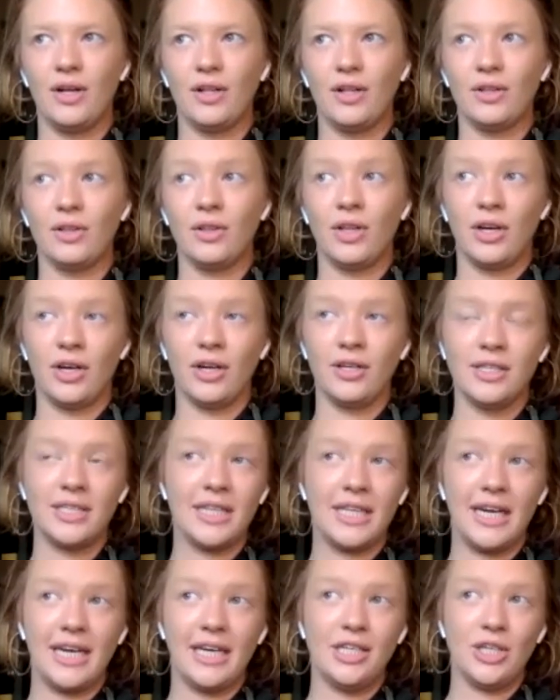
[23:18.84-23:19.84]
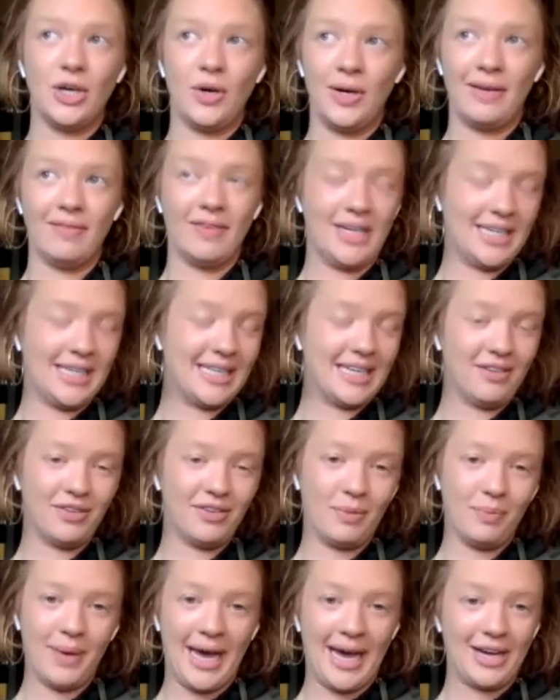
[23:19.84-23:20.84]
learned that I don't have any
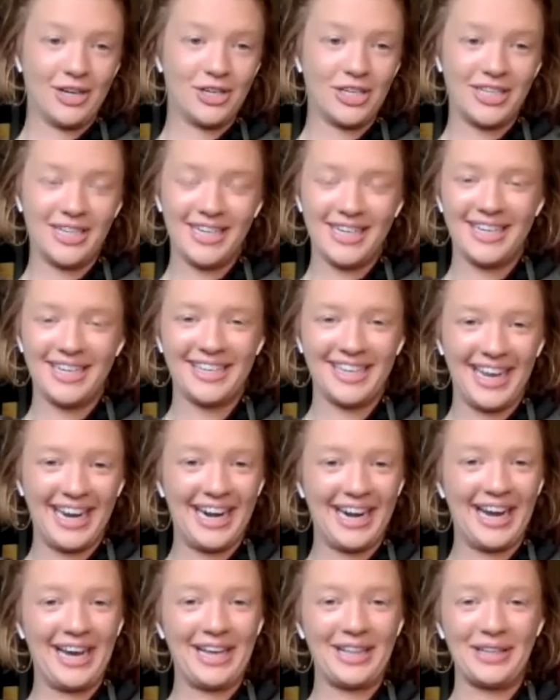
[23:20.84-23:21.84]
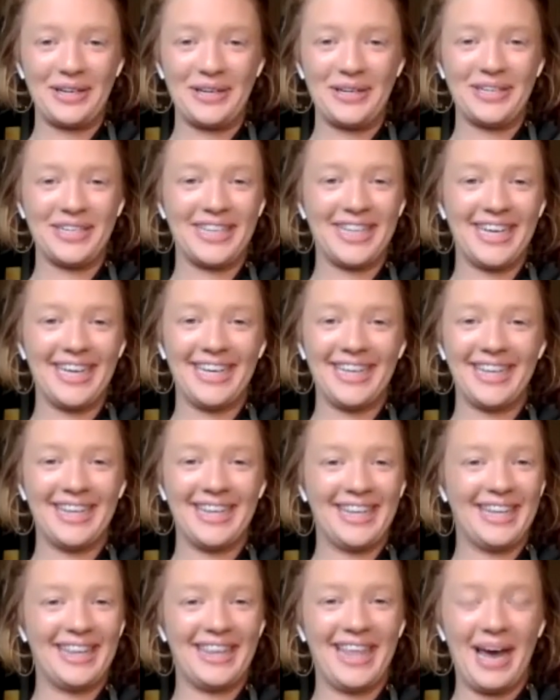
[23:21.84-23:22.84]
self-compassion, and I learned that
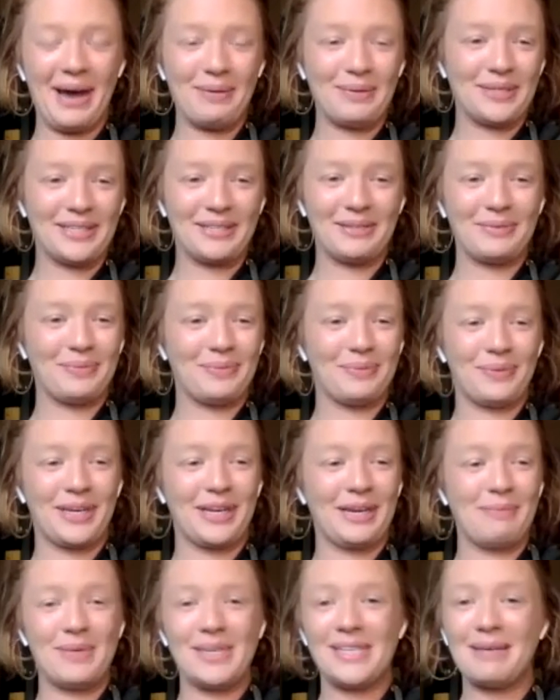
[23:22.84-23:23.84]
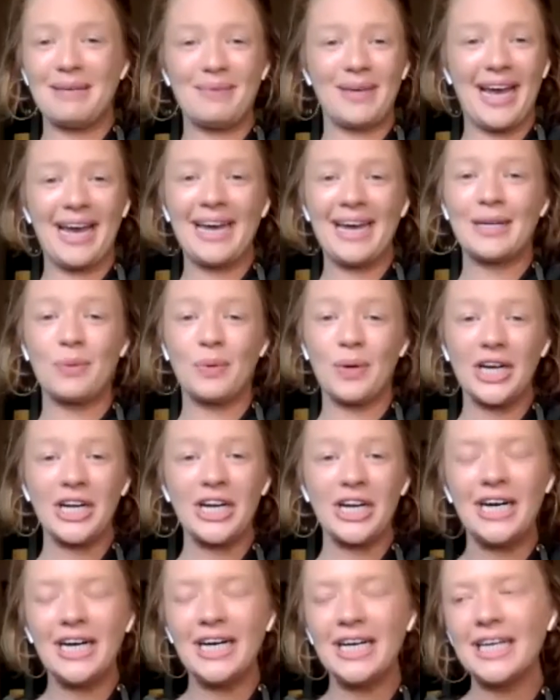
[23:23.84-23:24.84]
was going to be something I had to
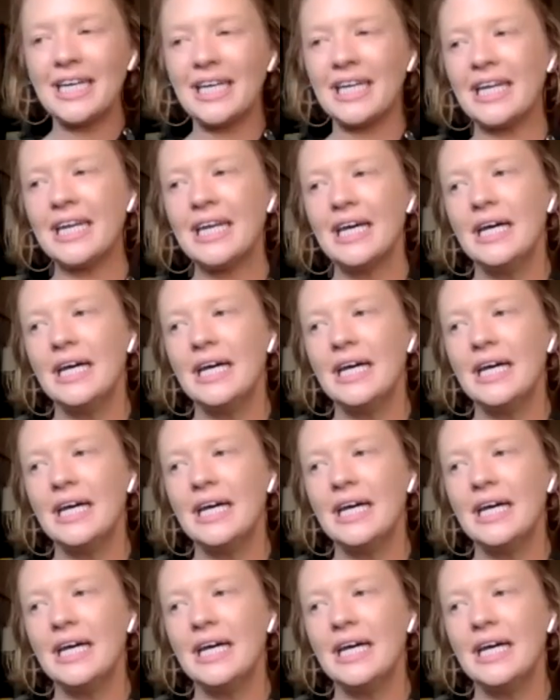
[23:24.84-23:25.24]
work on. And